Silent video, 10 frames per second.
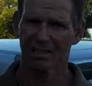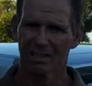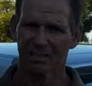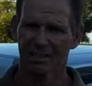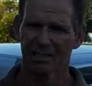
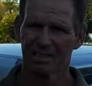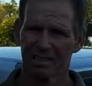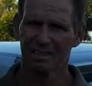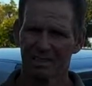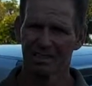was
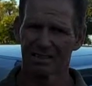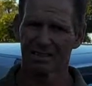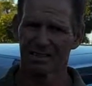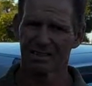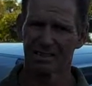working for
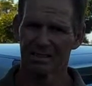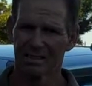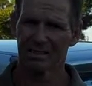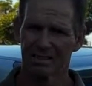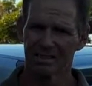you and
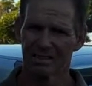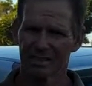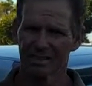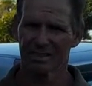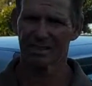anybody else that
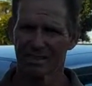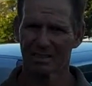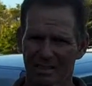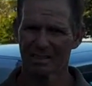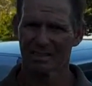wants this
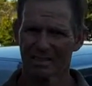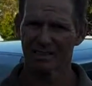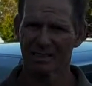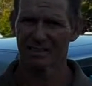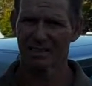deal
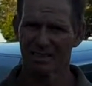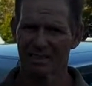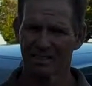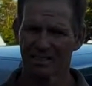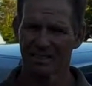for
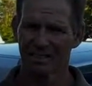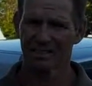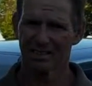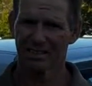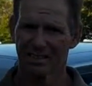commission
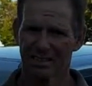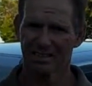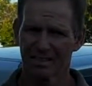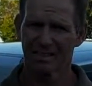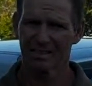only. So
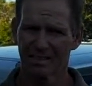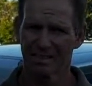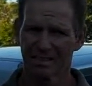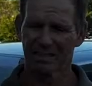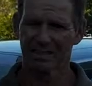in other words,
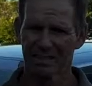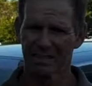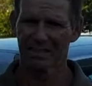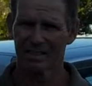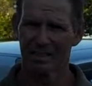if you
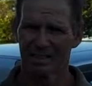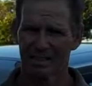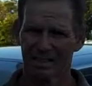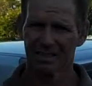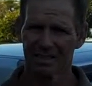decide
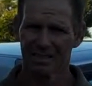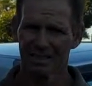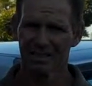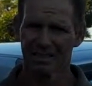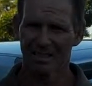at the
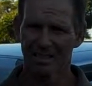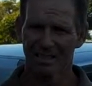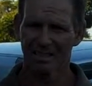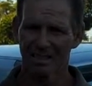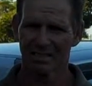last
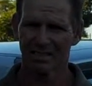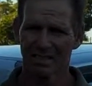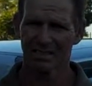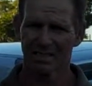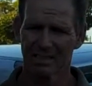minute,
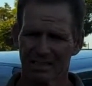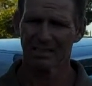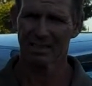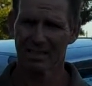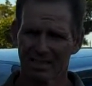at the
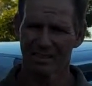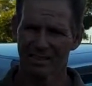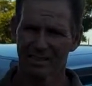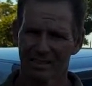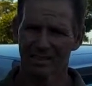1 yard
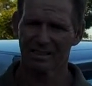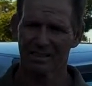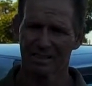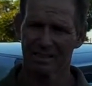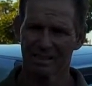line, that you
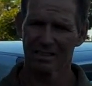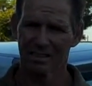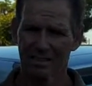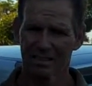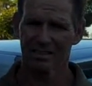don't want the
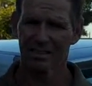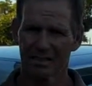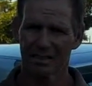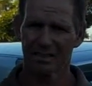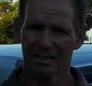car,
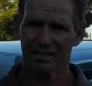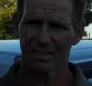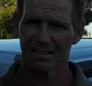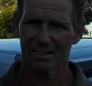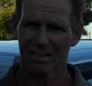
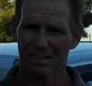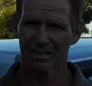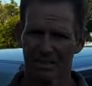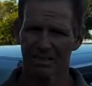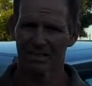I don't get
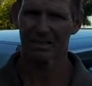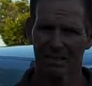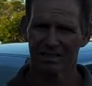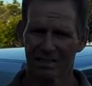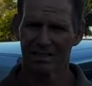paid,
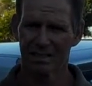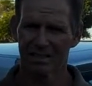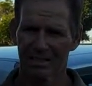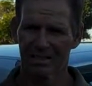correct?